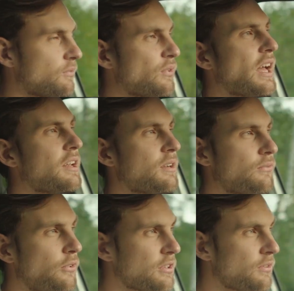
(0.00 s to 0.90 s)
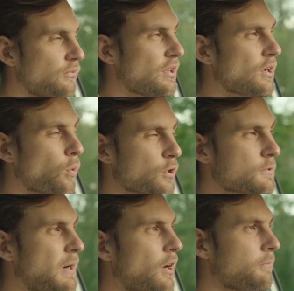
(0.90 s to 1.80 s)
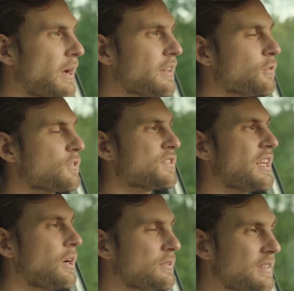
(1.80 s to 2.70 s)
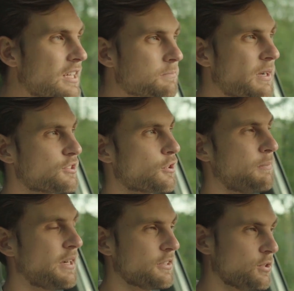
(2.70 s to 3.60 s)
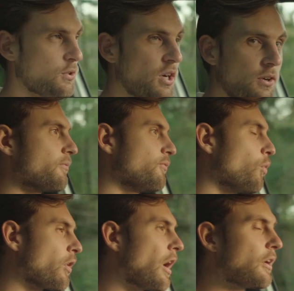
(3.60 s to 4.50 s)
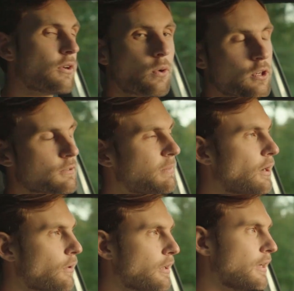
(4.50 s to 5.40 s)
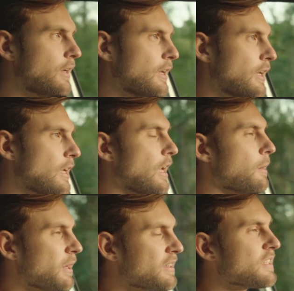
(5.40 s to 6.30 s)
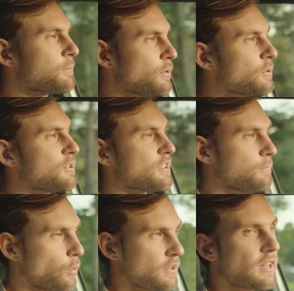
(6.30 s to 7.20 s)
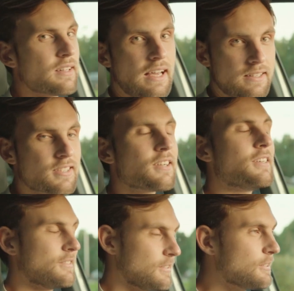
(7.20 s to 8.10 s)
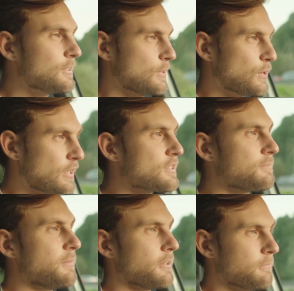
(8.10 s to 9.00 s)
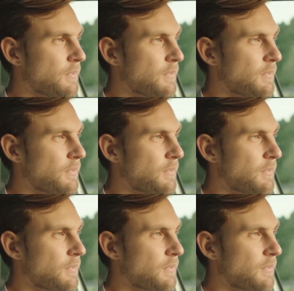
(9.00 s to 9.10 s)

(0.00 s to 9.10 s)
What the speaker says: 333 horsepower might not sound that much compared to 400 horsepower, but this produces more than that, trust me.